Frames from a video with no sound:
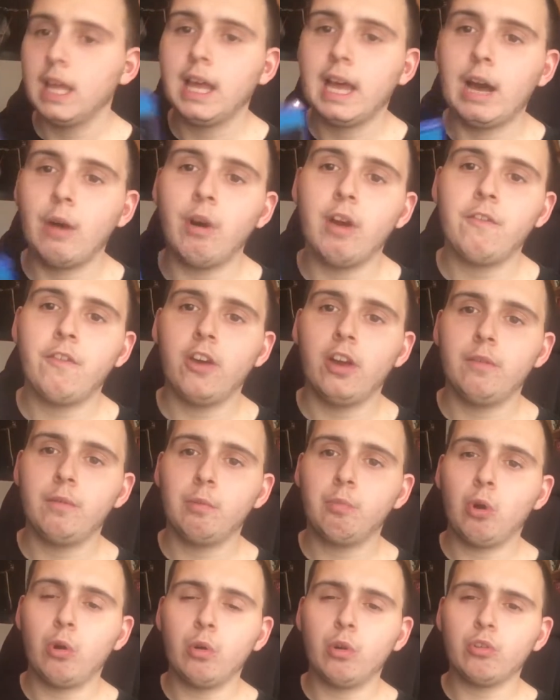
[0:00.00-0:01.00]
However, if
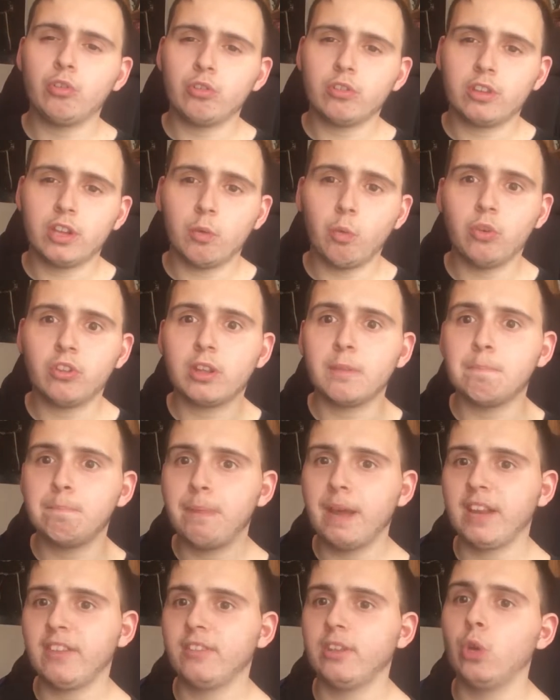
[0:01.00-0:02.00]
you're probably wondering, so what's the
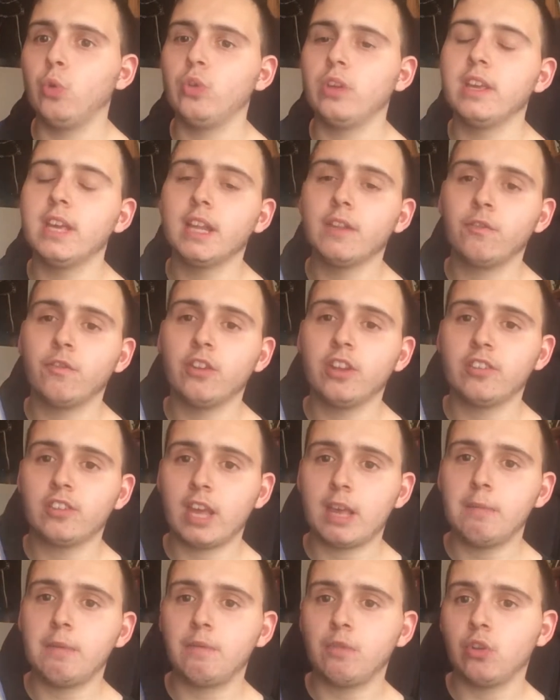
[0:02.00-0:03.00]
best deal you can get for this
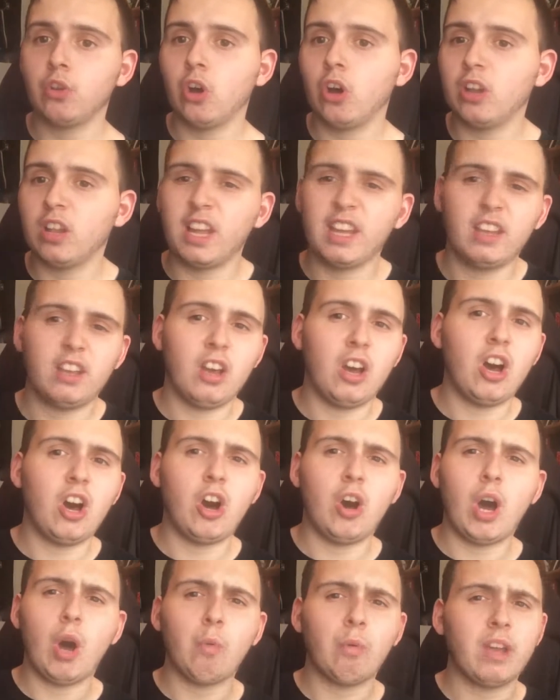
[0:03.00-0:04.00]
game if you're not like,
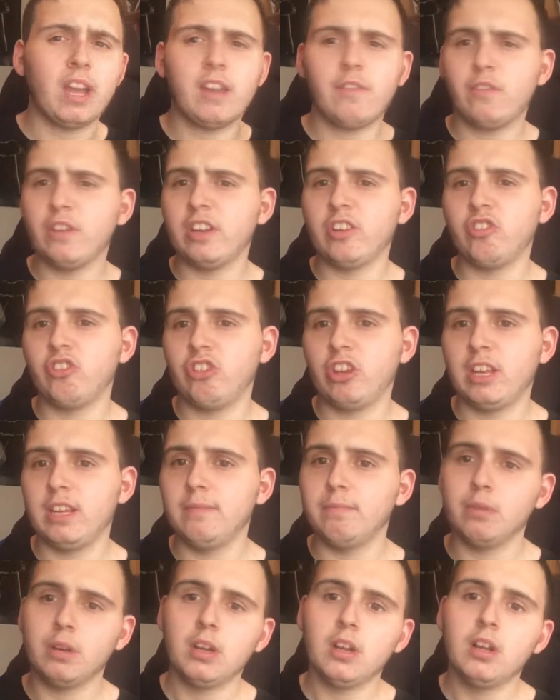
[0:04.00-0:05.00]
oh, I'll get it when it's cheap?